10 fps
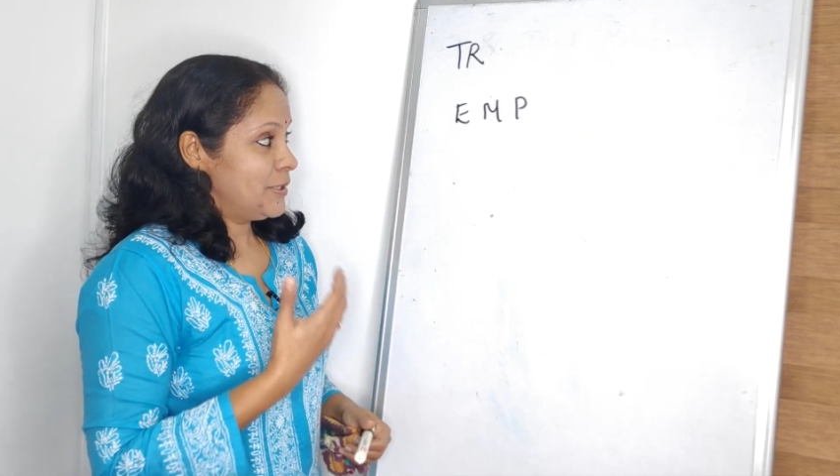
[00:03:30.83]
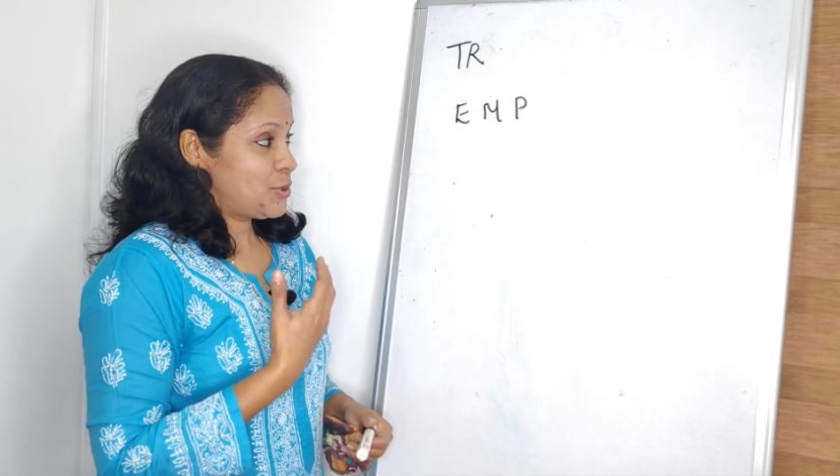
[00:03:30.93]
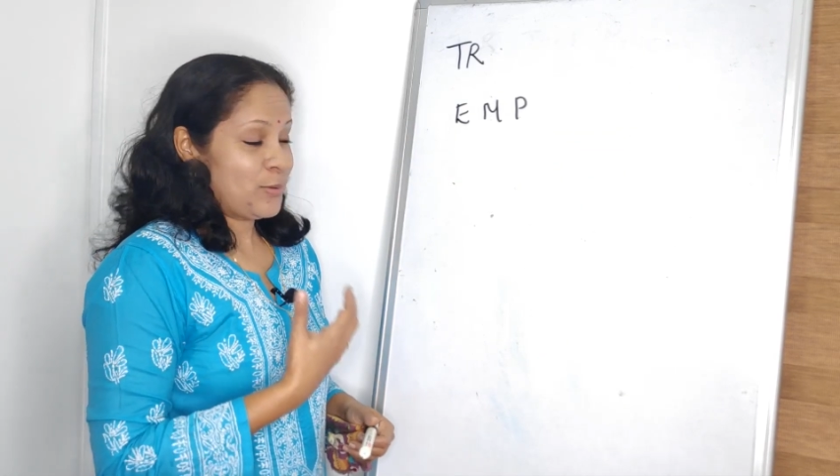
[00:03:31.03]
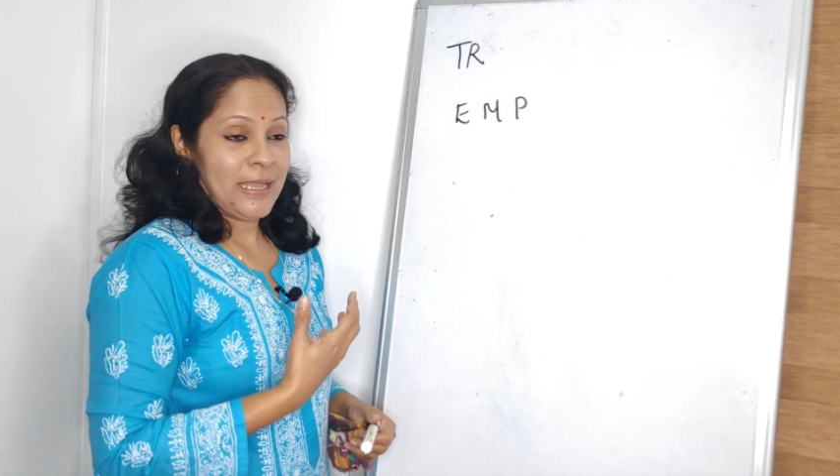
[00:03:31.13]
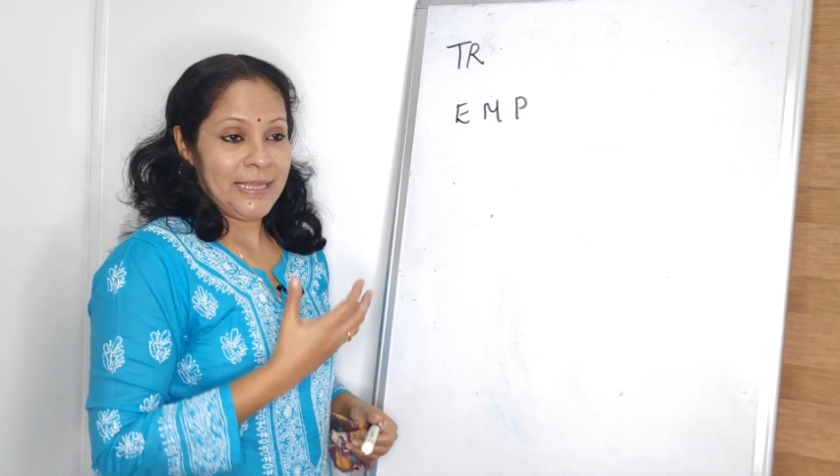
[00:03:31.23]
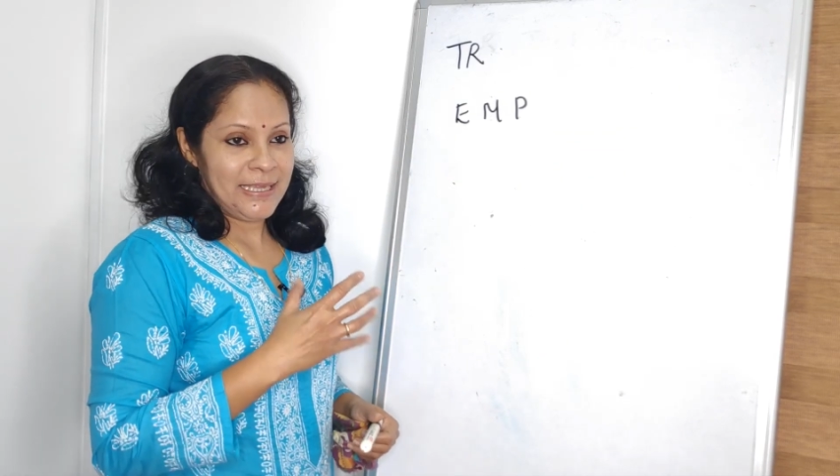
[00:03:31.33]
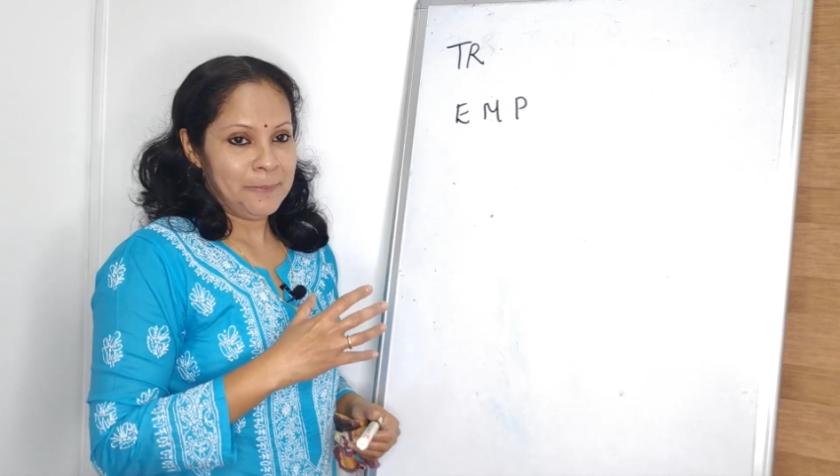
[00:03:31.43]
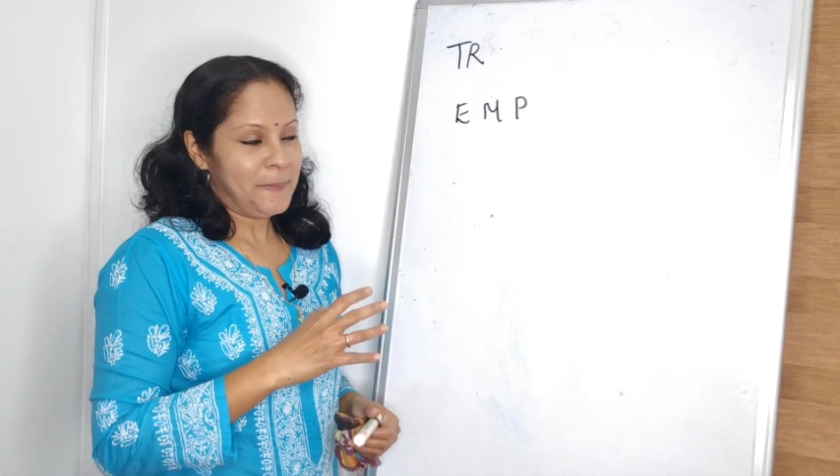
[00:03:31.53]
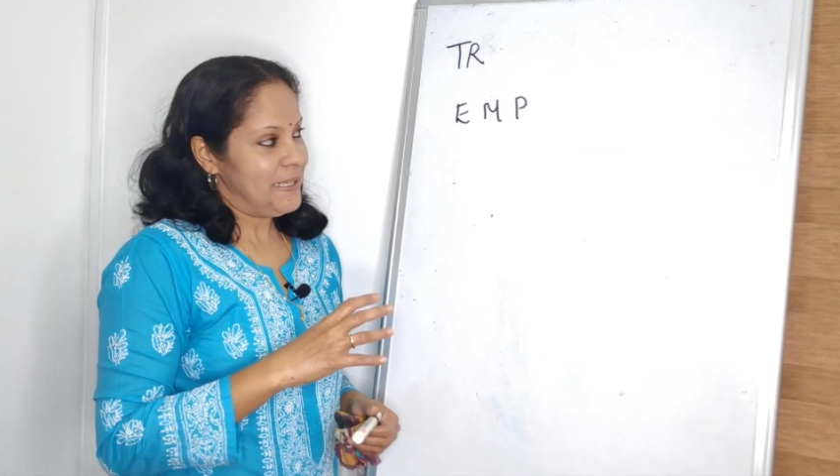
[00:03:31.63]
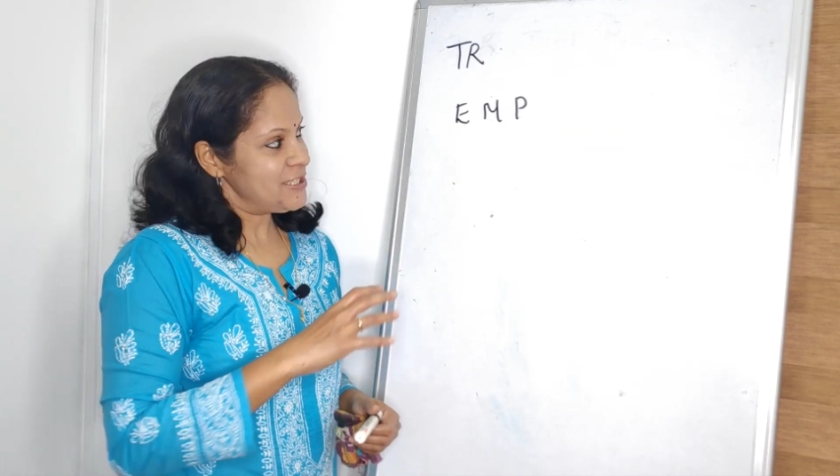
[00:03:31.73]

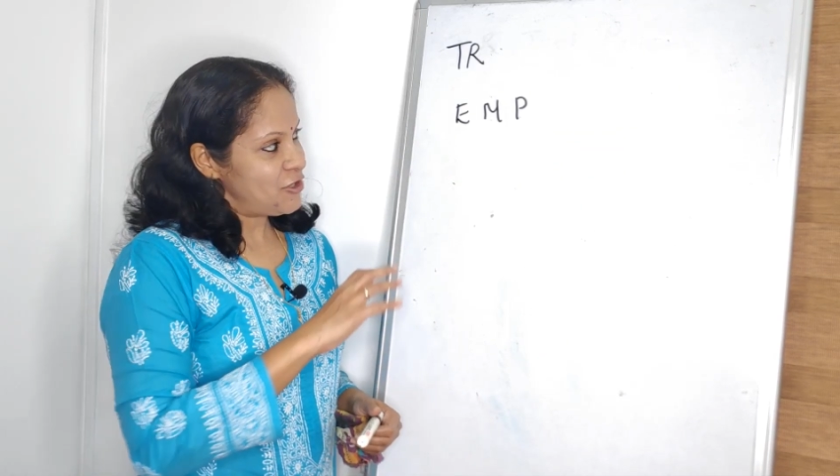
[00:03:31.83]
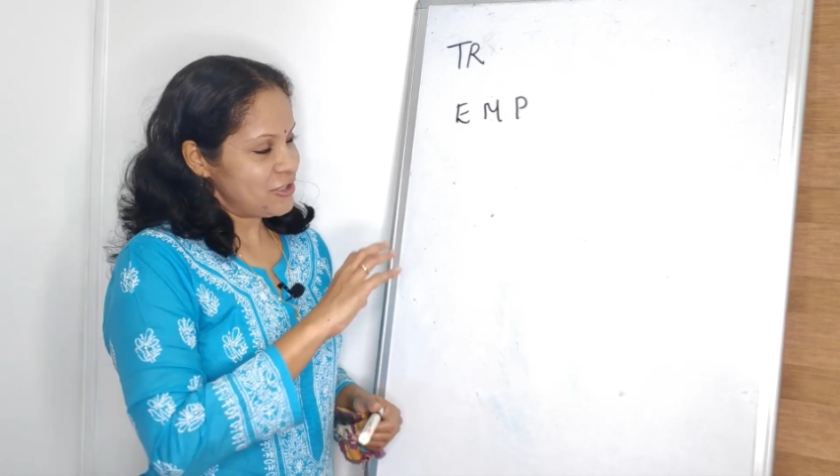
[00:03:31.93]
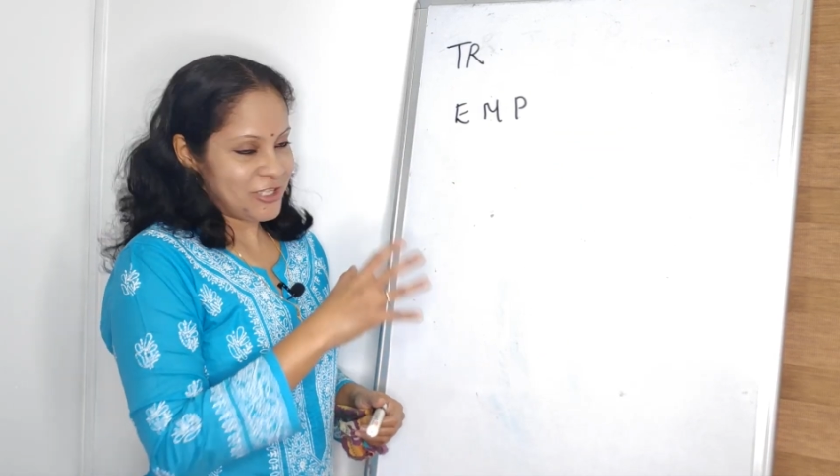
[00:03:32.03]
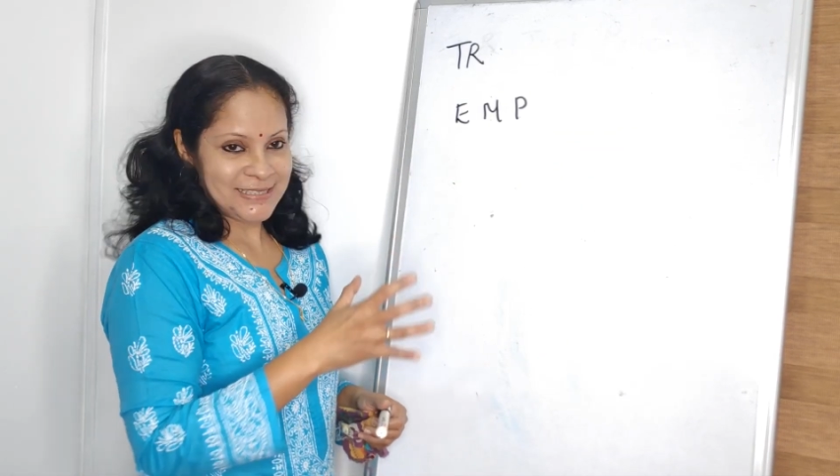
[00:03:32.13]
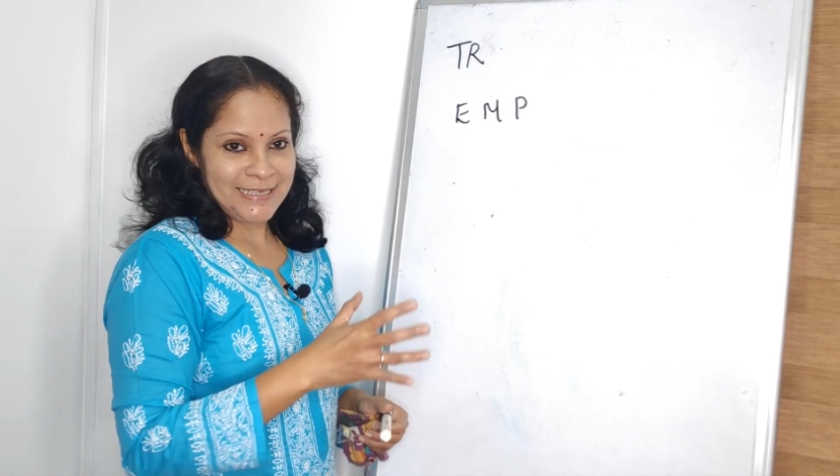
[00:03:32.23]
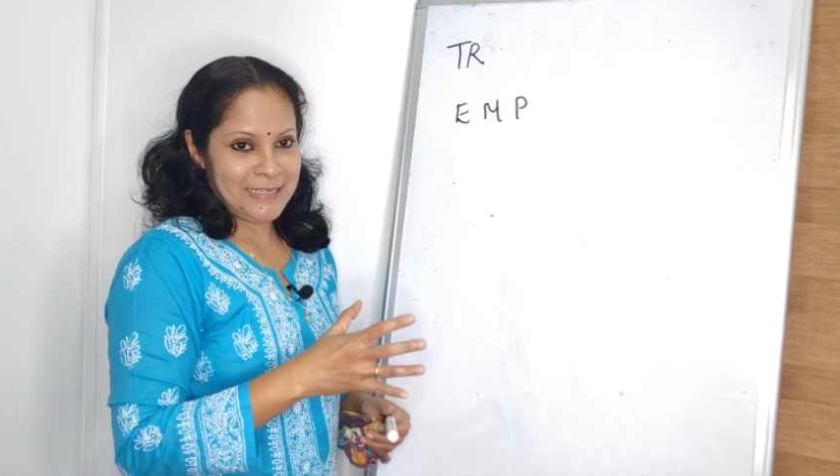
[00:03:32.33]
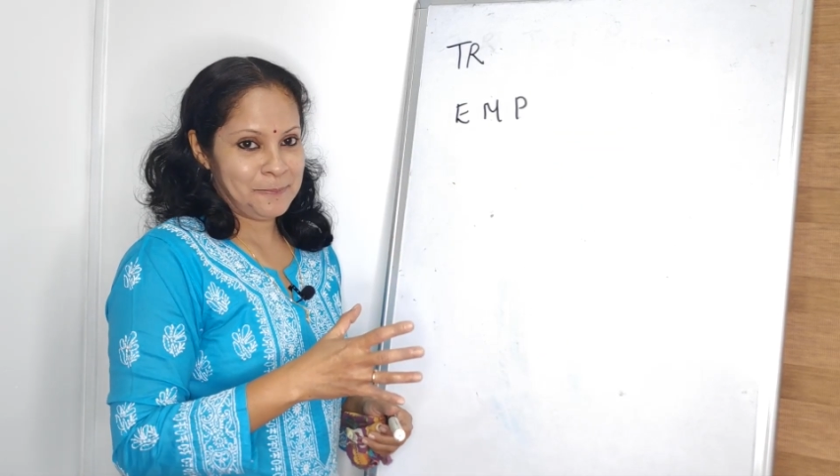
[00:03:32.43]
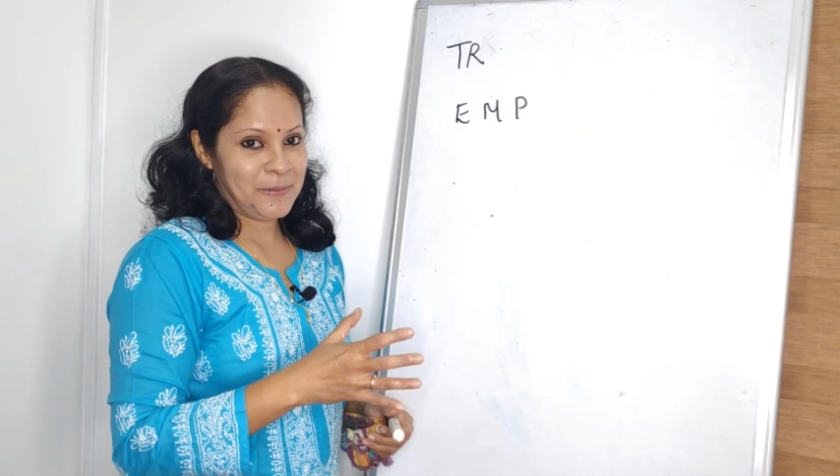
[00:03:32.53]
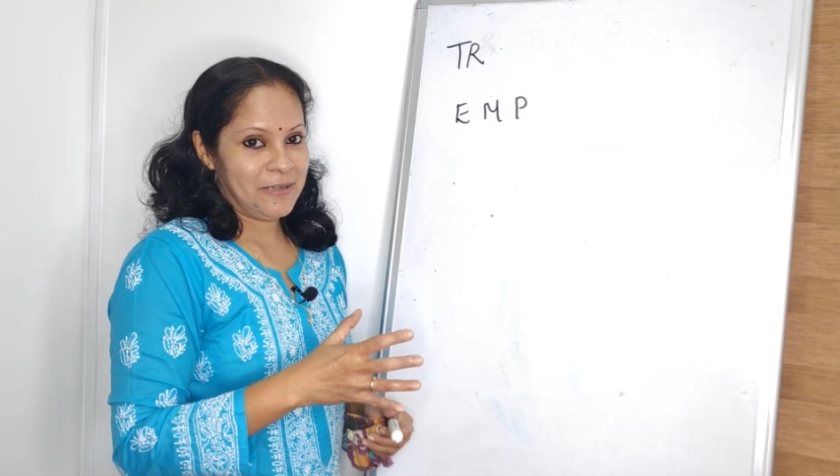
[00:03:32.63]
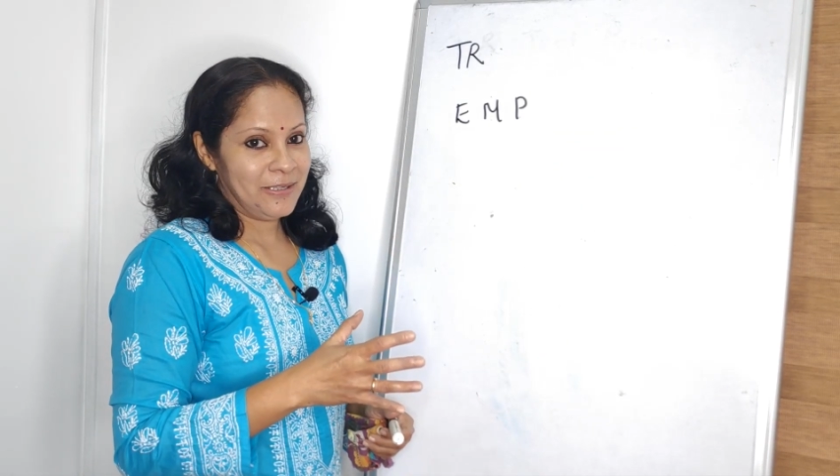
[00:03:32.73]
EMP is not just
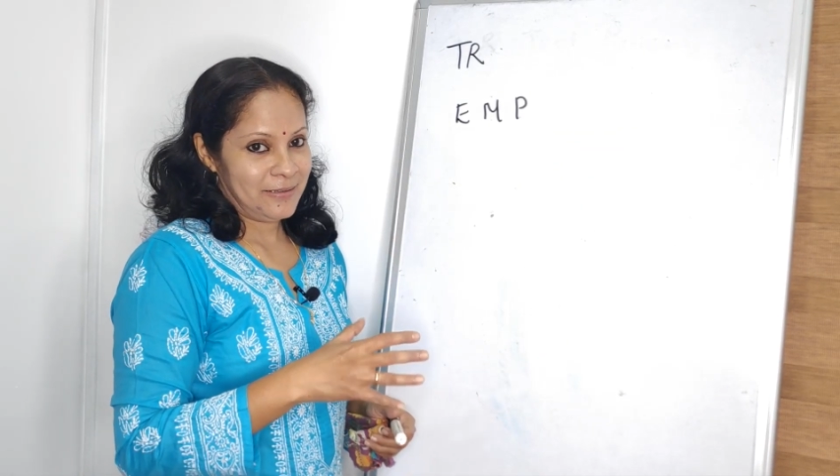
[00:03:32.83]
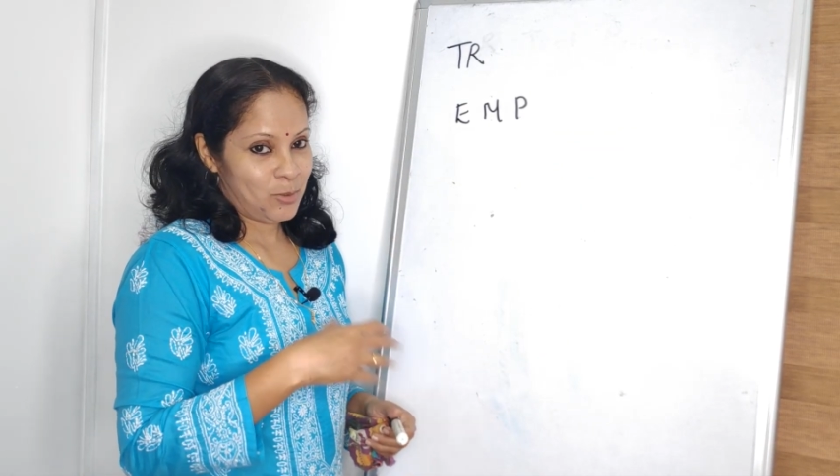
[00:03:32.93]
EMP,